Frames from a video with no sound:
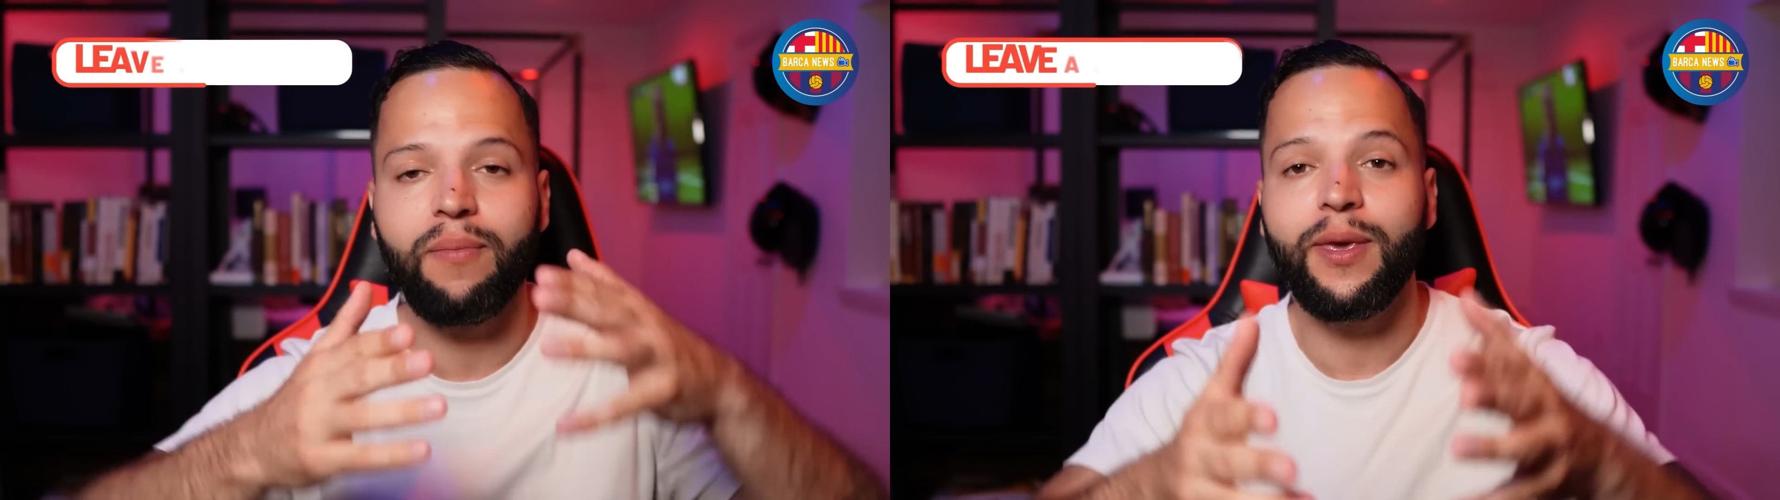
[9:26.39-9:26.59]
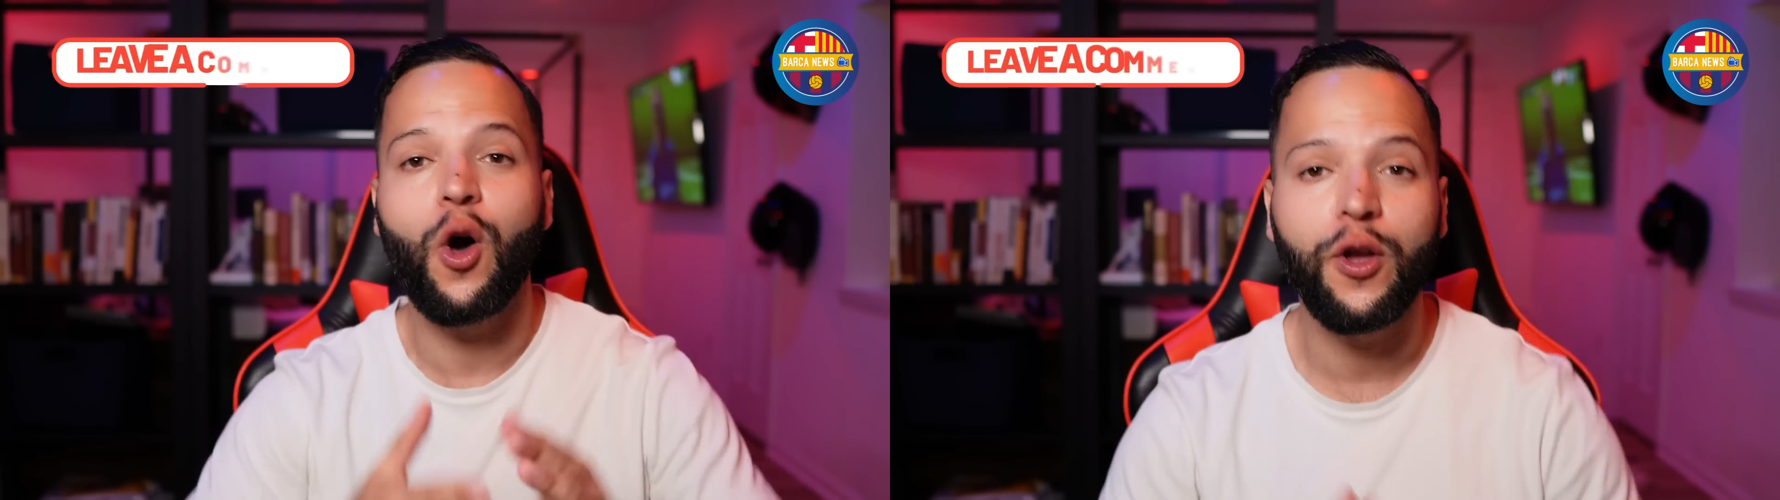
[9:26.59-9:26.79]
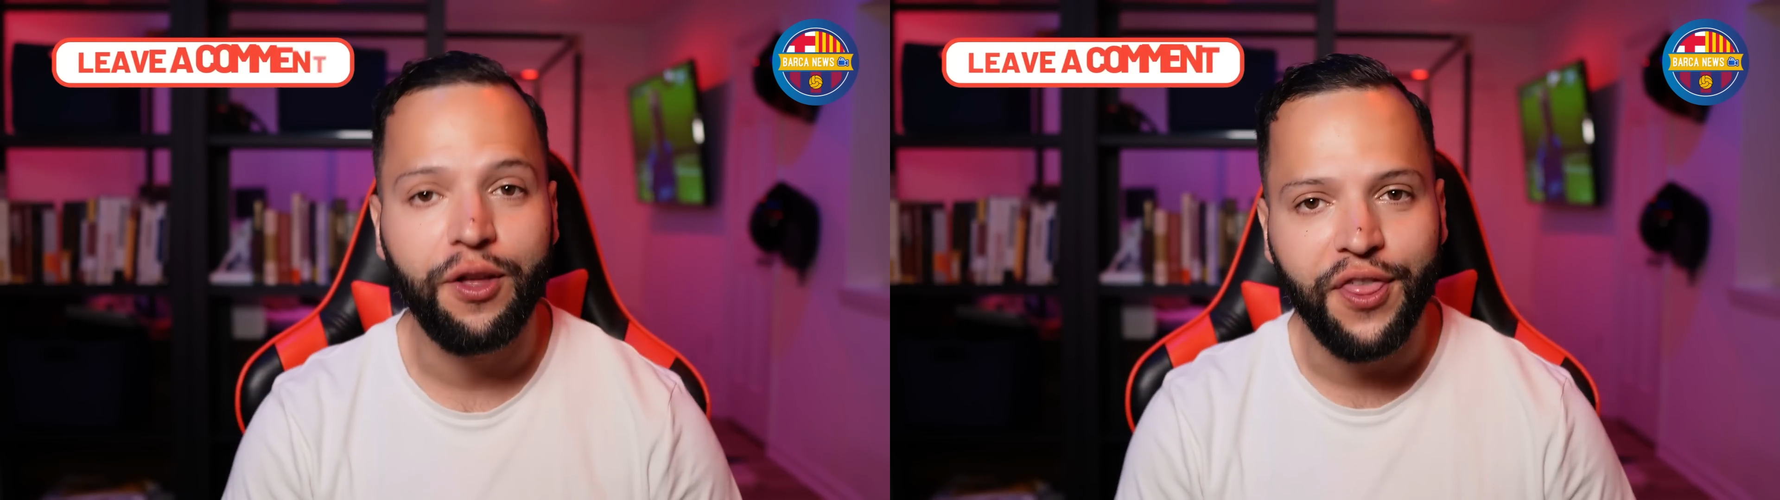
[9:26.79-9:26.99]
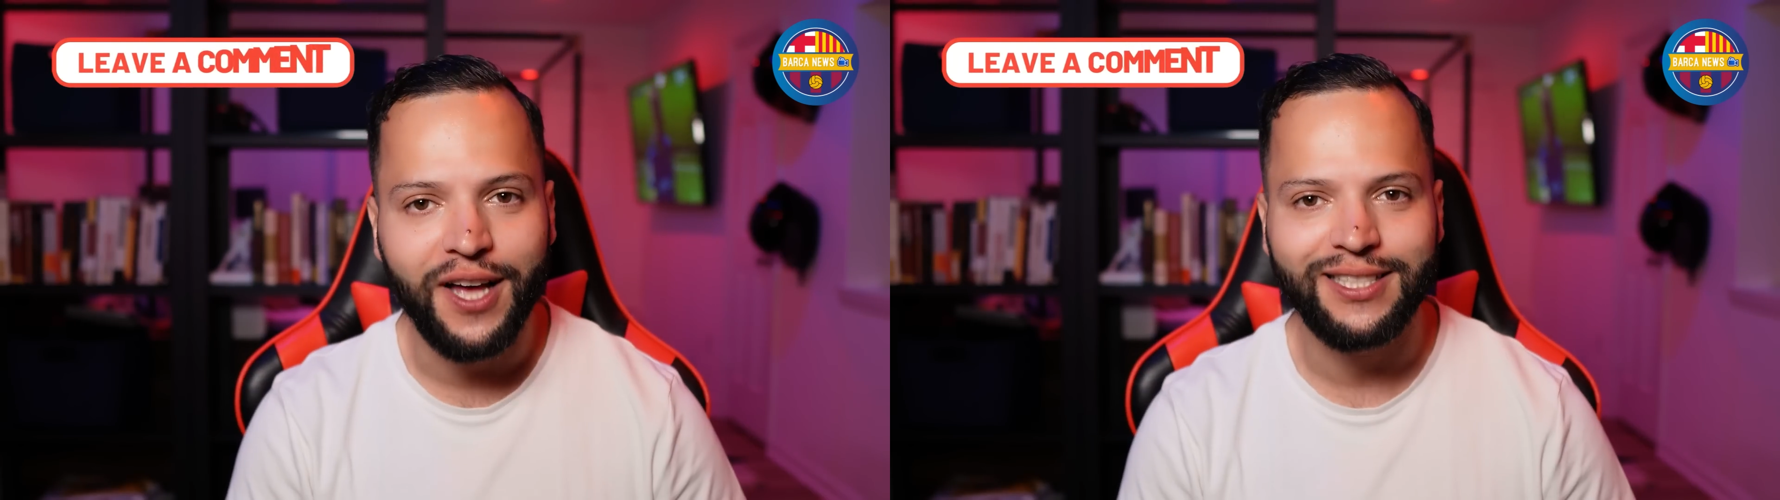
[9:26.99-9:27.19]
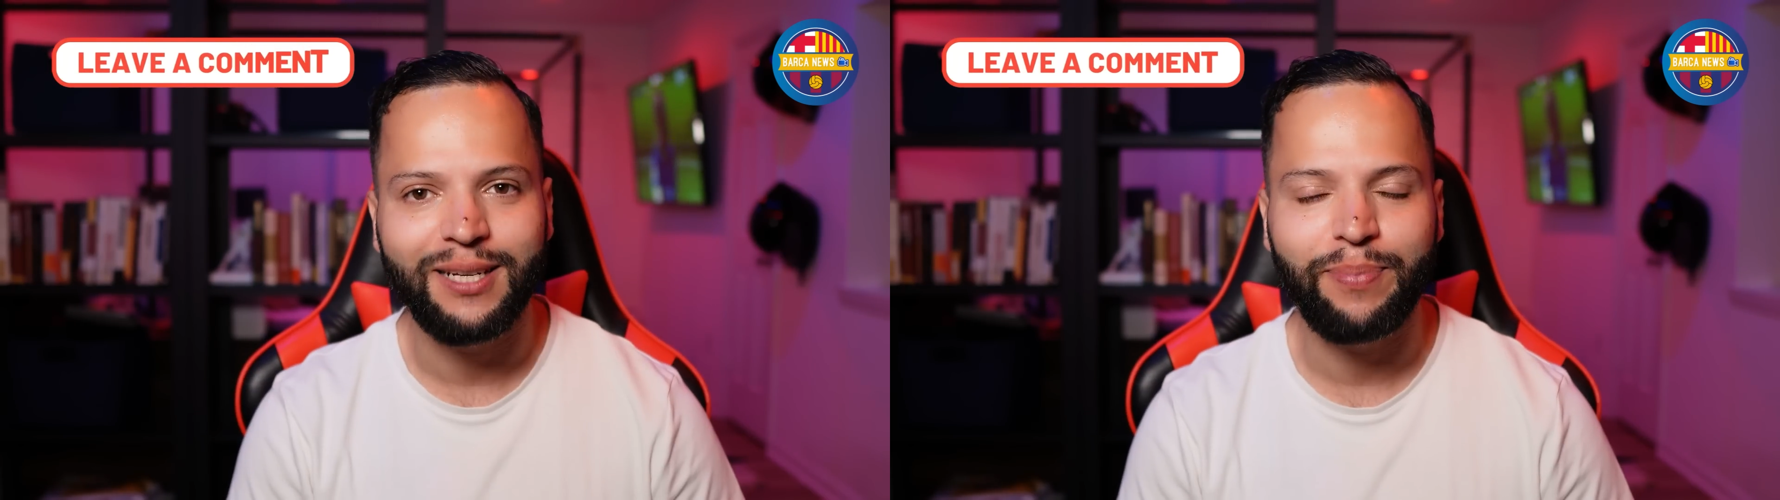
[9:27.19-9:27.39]
me all your
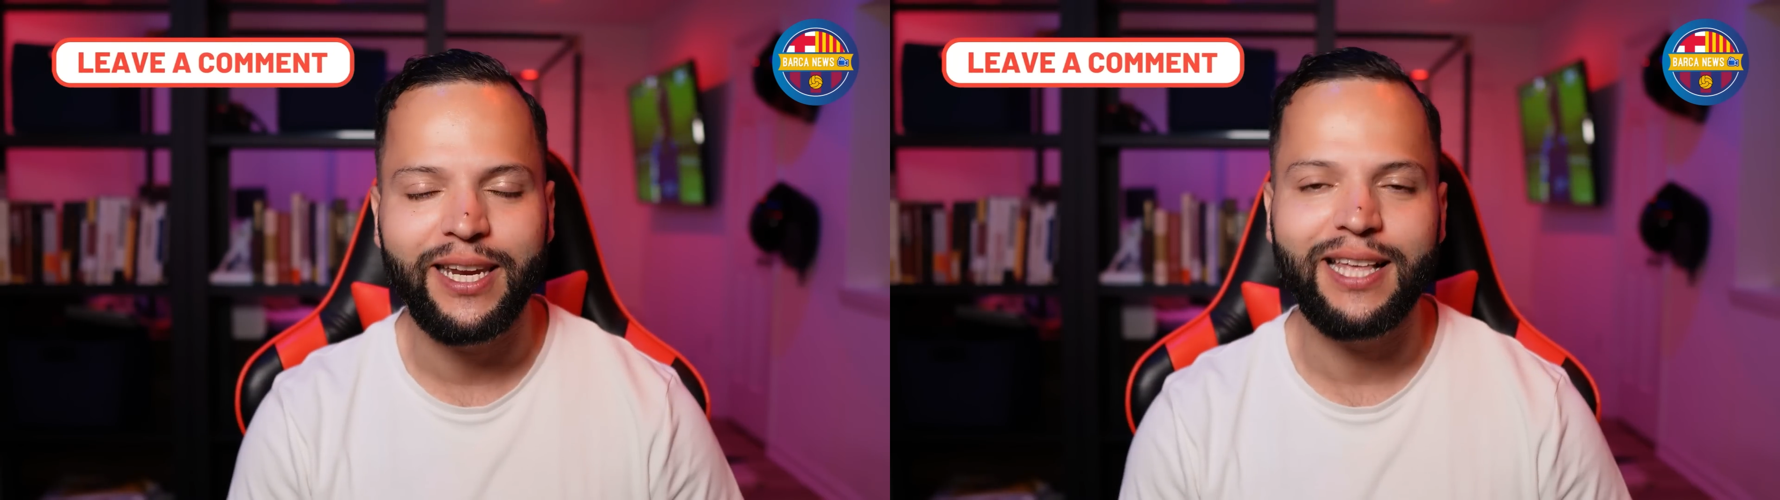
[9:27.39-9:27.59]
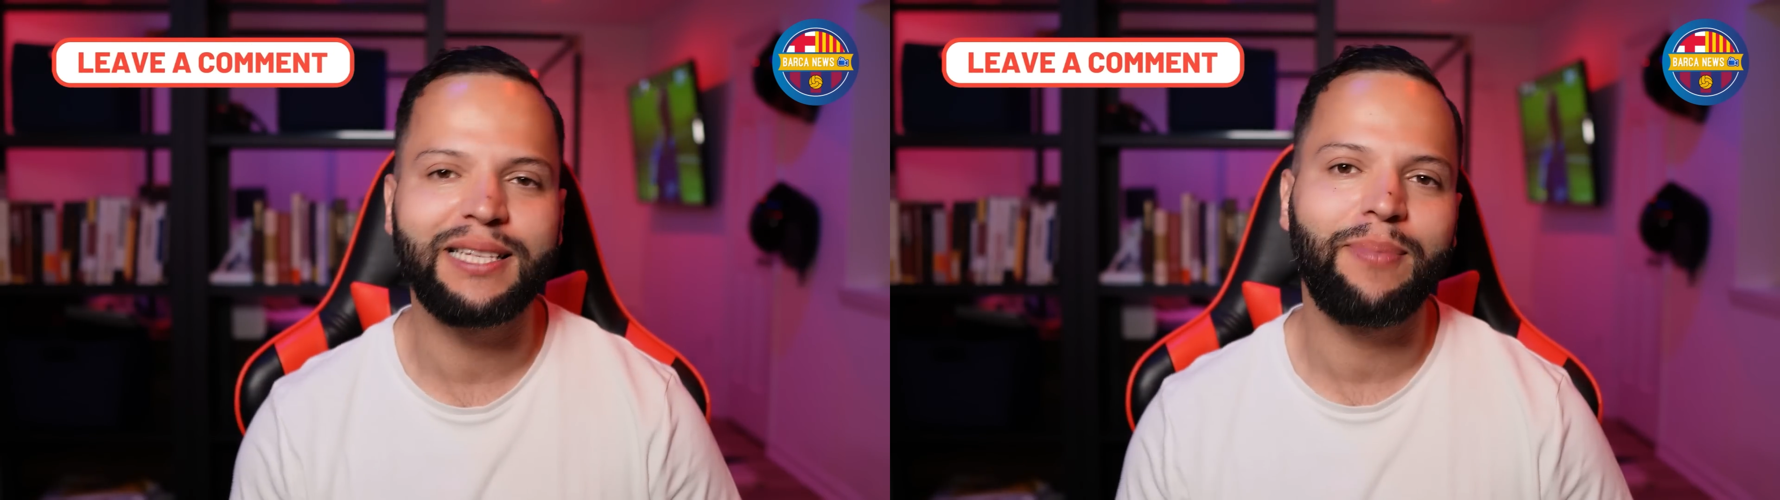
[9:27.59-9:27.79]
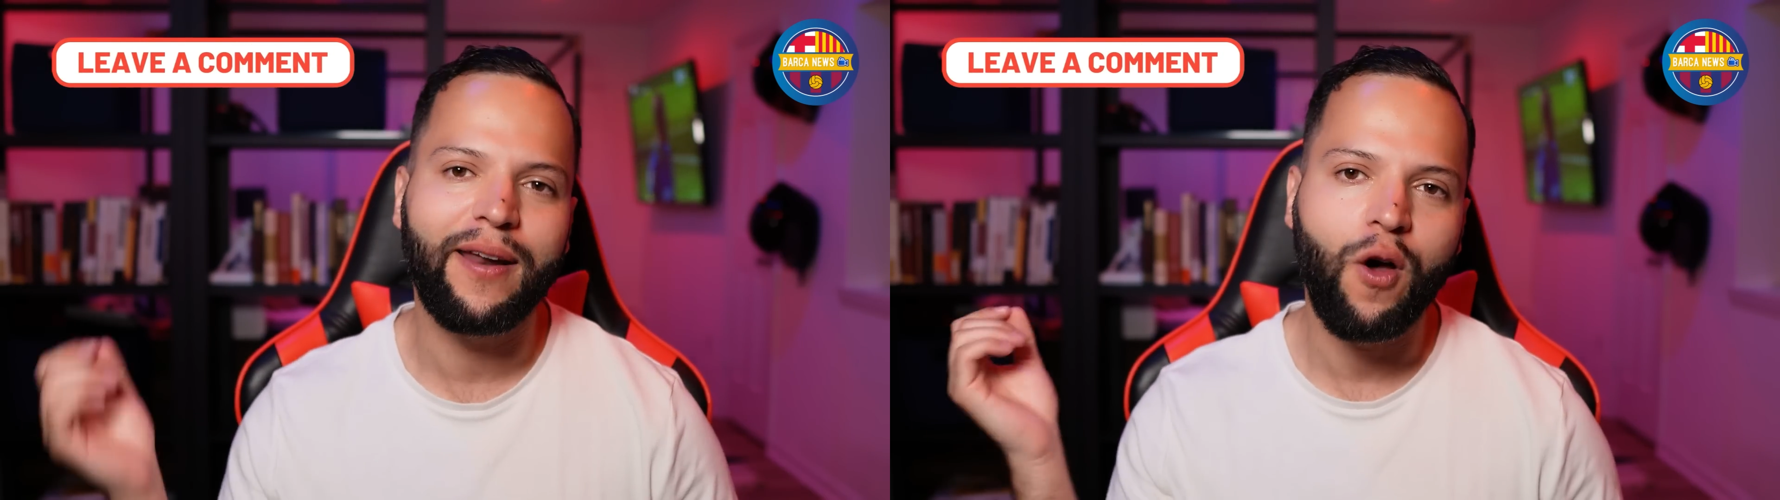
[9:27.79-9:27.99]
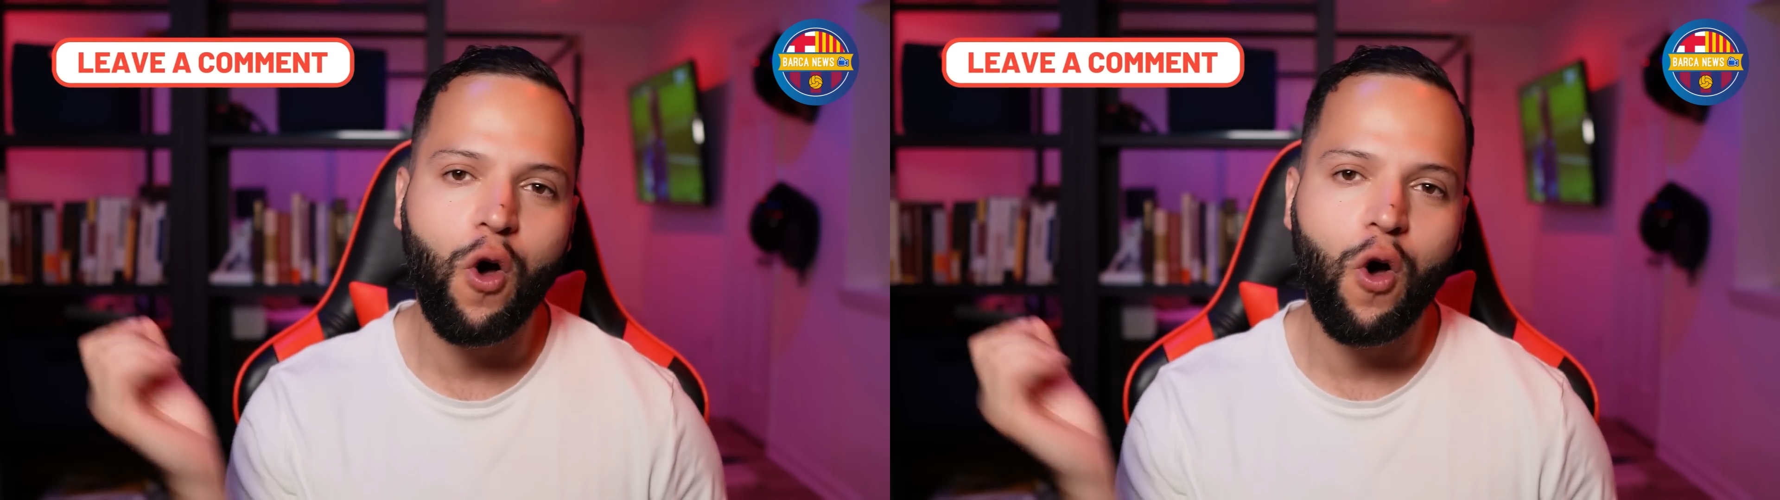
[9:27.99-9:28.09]
thoughts and opinions about